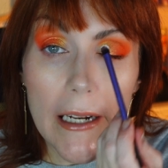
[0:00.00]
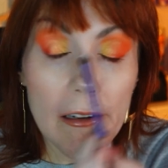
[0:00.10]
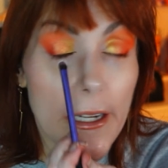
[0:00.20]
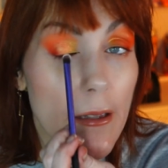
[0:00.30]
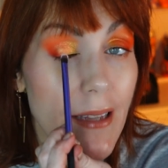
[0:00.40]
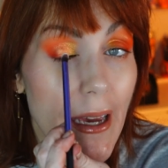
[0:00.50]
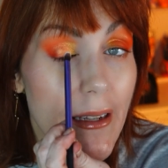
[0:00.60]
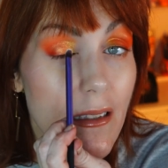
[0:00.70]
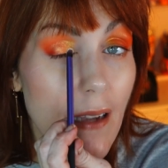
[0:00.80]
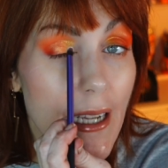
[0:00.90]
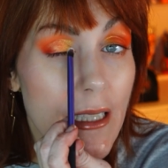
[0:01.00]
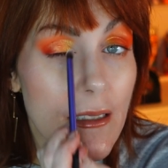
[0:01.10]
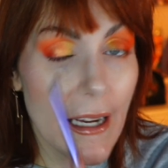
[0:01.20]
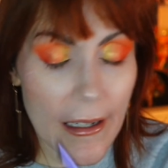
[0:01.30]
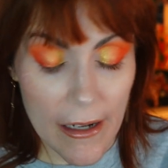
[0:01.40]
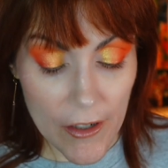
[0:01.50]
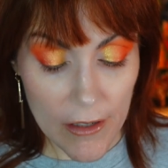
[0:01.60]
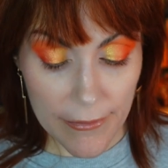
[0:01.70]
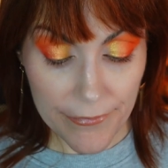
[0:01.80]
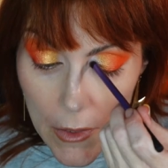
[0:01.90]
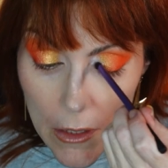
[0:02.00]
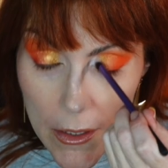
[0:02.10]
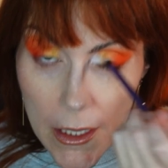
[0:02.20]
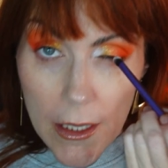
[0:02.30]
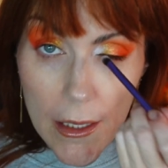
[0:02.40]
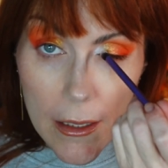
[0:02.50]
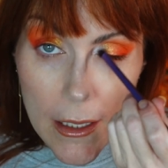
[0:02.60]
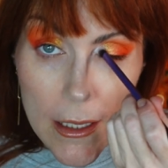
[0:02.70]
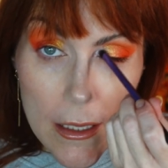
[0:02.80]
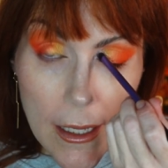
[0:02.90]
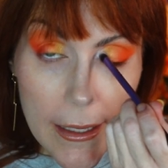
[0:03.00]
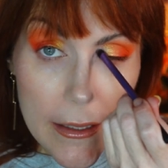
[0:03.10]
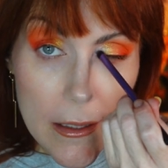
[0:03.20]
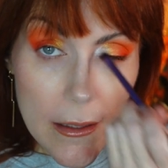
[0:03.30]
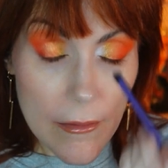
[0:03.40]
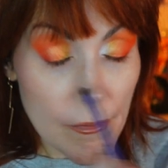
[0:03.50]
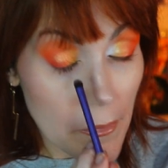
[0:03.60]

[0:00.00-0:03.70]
area that I did not cover. I'll oh, see, you know, that's nice.